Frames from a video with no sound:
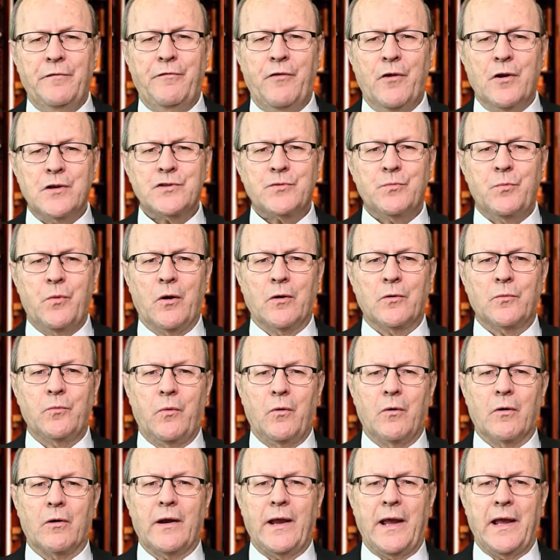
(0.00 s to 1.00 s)
First World
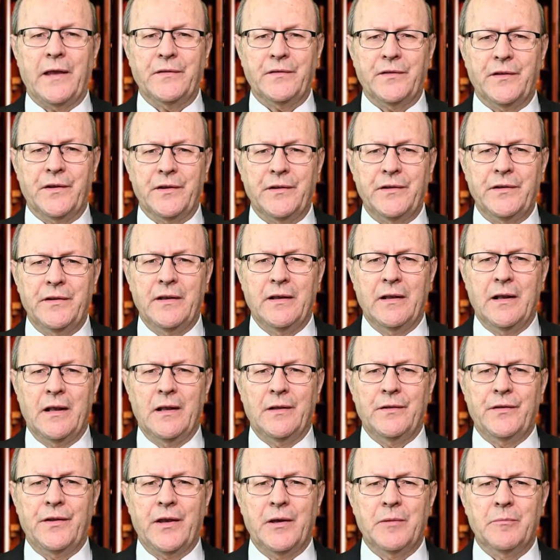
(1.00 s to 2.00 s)
War ended,
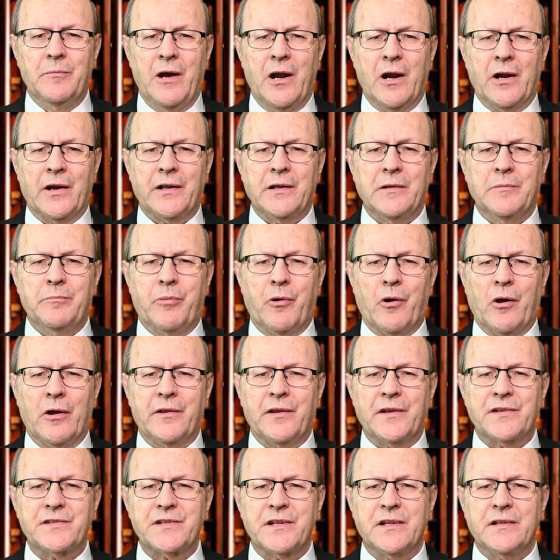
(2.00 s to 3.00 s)
the American
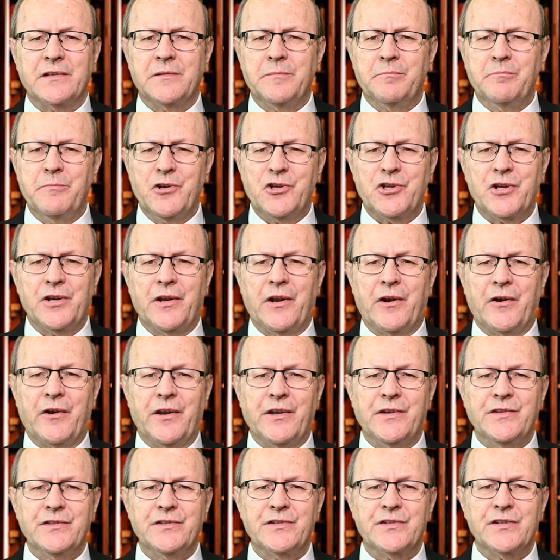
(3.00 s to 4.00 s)
Protestant
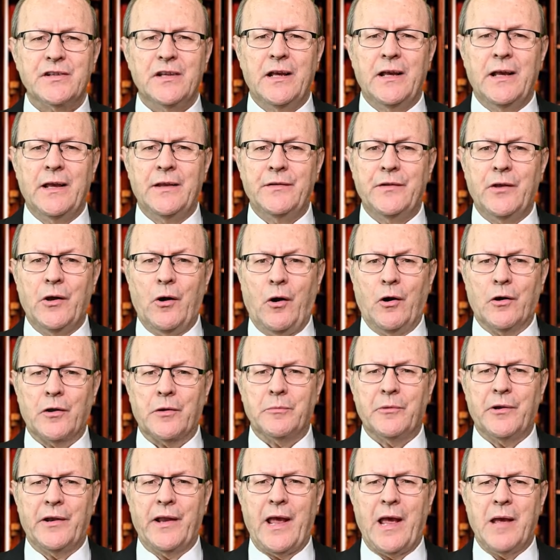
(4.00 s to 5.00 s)
missionaries in the
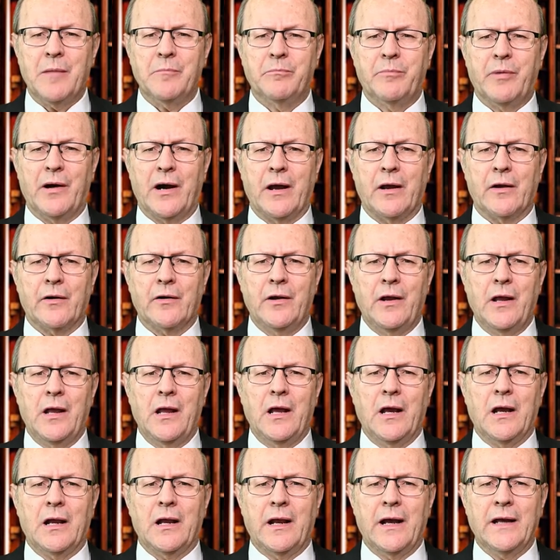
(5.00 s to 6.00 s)
Ottoman Empire
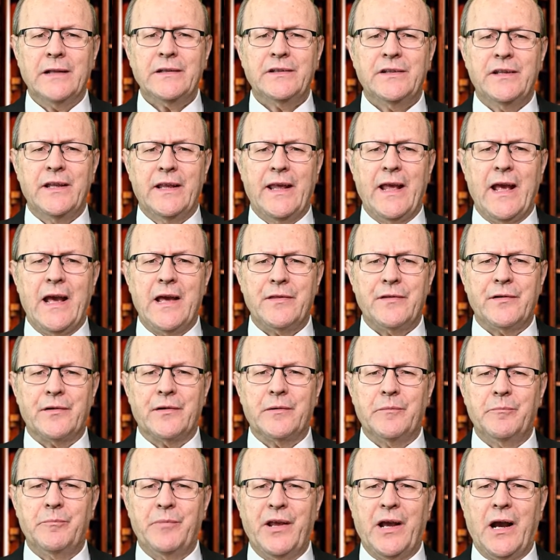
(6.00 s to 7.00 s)
got together
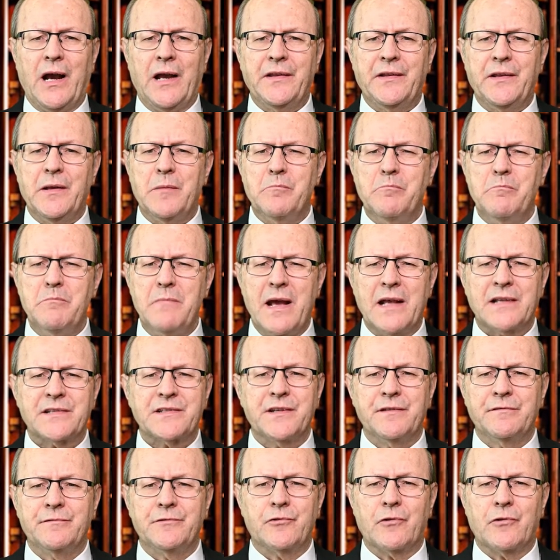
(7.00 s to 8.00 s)
behind a massive